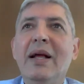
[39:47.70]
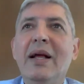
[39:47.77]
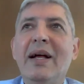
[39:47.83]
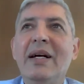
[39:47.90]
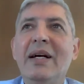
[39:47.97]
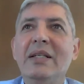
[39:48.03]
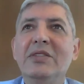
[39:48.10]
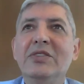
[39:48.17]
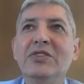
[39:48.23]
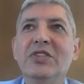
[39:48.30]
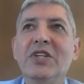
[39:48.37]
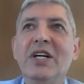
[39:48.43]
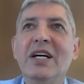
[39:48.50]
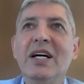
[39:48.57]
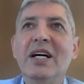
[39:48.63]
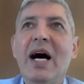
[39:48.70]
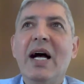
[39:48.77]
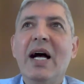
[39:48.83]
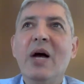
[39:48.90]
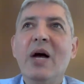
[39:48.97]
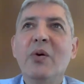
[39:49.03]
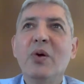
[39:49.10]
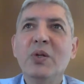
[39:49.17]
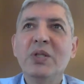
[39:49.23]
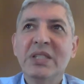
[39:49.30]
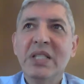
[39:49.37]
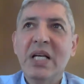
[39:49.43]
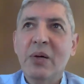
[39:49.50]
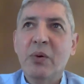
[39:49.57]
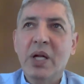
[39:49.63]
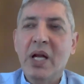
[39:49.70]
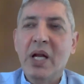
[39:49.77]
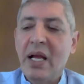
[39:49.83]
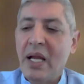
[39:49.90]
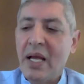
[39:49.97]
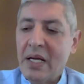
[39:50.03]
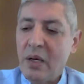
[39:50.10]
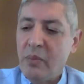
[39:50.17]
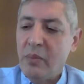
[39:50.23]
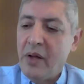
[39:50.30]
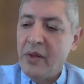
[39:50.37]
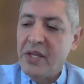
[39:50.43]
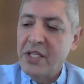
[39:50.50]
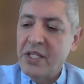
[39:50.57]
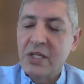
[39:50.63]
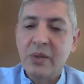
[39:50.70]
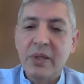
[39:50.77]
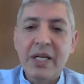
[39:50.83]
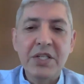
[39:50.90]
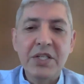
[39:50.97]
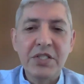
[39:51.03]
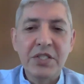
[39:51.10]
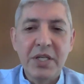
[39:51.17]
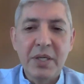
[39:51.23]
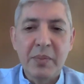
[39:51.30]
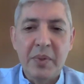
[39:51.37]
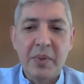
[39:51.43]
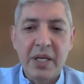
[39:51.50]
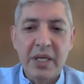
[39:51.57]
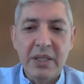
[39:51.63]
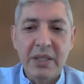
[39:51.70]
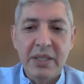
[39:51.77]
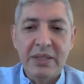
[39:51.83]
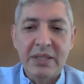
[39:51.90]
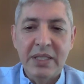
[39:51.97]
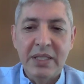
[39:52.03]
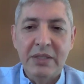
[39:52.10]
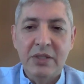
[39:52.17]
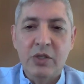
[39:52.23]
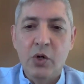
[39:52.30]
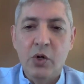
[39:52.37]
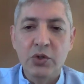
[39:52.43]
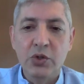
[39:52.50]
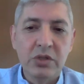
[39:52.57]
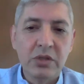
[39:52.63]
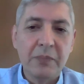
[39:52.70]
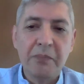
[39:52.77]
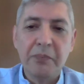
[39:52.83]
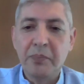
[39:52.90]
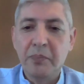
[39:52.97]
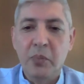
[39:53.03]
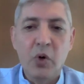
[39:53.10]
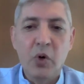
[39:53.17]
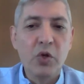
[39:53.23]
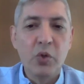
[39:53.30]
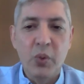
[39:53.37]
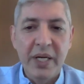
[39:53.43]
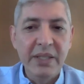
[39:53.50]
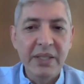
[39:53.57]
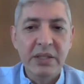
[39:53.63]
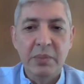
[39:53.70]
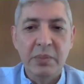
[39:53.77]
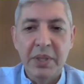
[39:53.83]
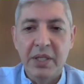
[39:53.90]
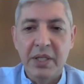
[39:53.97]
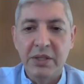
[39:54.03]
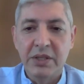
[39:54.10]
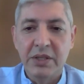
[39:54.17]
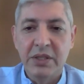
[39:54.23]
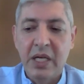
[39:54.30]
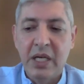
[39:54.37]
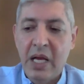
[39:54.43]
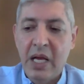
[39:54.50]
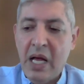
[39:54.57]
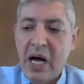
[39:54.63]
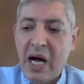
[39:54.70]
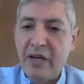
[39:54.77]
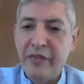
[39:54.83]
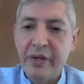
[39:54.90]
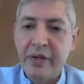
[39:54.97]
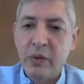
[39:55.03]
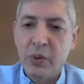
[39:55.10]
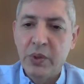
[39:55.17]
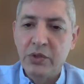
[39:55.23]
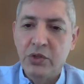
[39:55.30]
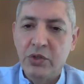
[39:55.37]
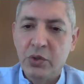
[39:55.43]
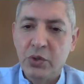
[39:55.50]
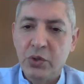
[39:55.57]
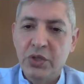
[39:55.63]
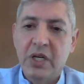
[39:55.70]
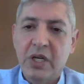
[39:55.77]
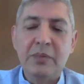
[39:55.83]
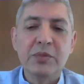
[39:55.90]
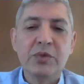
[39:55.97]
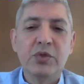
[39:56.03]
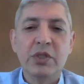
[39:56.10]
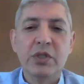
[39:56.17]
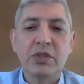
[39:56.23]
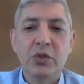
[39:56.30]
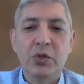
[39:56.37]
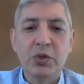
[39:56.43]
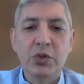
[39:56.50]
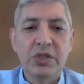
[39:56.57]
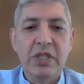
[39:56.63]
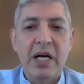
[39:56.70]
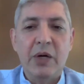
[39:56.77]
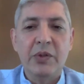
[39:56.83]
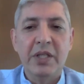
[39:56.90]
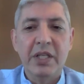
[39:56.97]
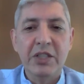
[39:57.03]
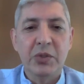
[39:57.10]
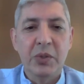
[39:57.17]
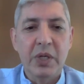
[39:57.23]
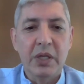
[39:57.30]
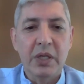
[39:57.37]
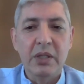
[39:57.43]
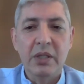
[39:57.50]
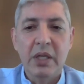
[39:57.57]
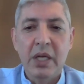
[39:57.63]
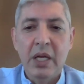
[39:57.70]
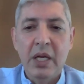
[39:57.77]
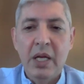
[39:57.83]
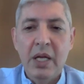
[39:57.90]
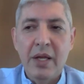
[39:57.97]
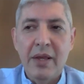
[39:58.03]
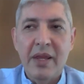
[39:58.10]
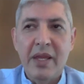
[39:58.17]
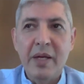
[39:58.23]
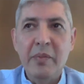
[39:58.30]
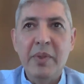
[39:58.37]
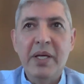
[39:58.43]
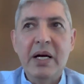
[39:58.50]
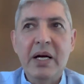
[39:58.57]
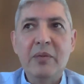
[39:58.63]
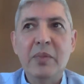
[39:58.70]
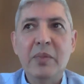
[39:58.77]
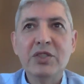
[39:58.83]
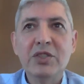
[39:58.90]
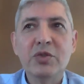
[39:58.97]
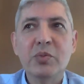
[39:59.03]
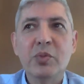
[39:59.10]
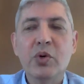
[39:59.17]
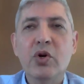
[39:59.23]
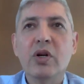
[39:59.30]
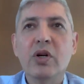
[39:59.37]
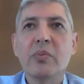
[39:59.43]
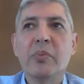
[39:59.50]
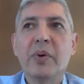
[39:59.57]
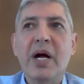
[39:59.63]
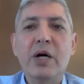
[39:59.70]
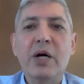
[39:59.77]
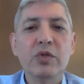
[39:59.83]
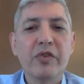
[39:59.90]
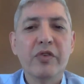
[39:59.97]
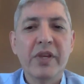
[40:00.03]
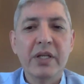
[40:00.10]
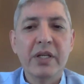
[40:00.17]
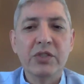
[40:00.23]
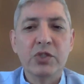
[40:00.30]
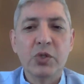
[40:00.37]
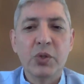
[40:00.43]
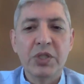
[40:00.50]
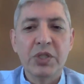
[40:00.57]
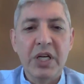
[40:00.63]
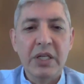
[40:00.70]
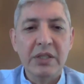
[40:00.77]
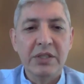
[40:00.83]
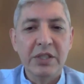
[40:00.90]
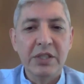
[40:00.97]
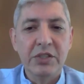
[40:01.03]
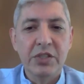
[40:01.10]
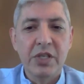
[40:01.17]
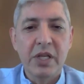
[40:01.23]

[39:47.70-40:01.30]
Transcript: And I always say what I like about this relationship, that it goes both ways, because I feel when Jews come to a Druze town in Israel, they become much more proud of their Jewish heritage.